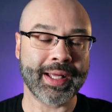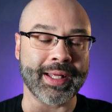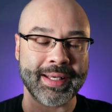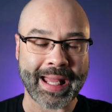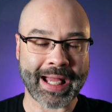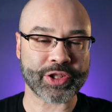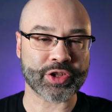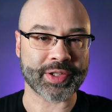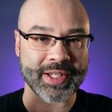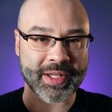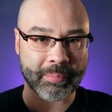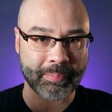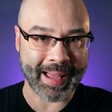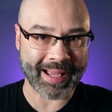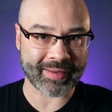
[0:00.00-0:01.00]
Naturally, the
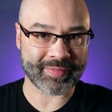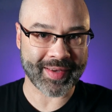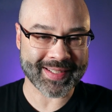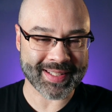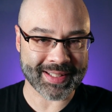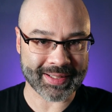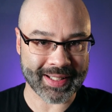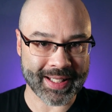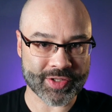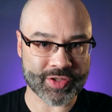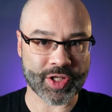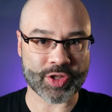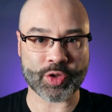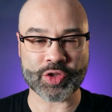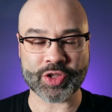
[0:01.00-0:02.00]
back facing lens
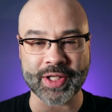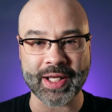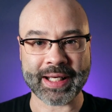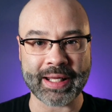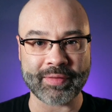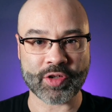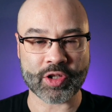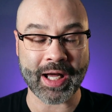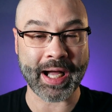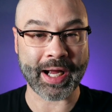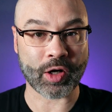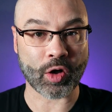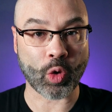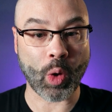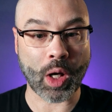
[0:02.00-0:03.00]
is usually going to give you the
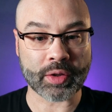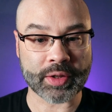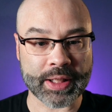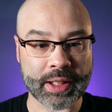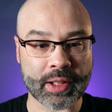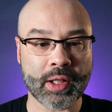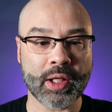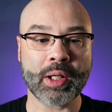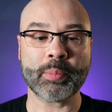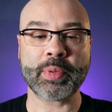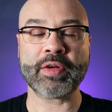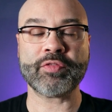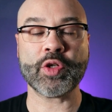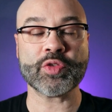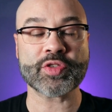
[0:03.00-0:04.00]
higher quality, but
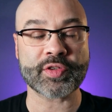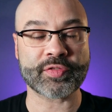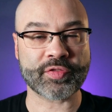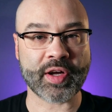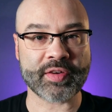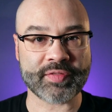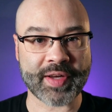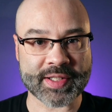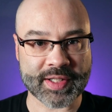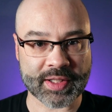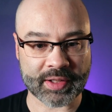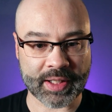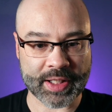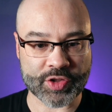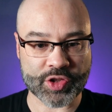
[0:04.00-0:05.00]
if you use the front
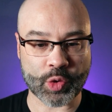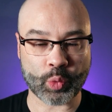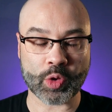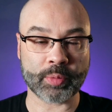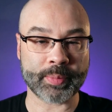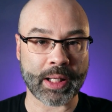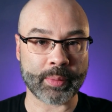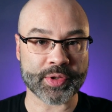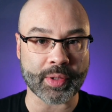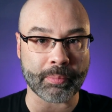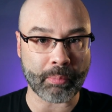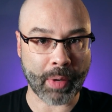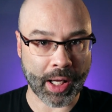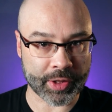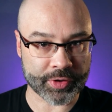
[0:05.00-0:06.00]
facing lens, you will be able to
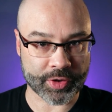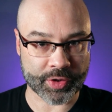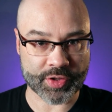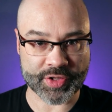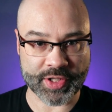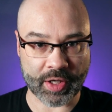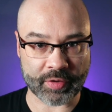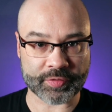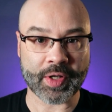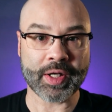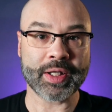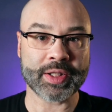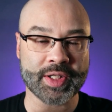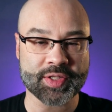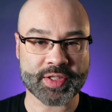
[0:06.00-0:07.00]
monitor
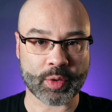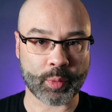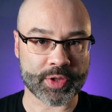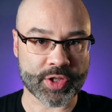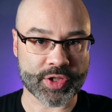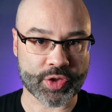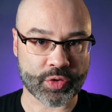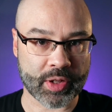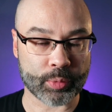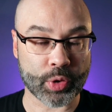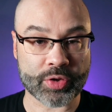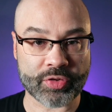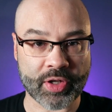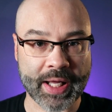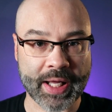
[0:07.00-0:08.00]
yourself to see what the stream looks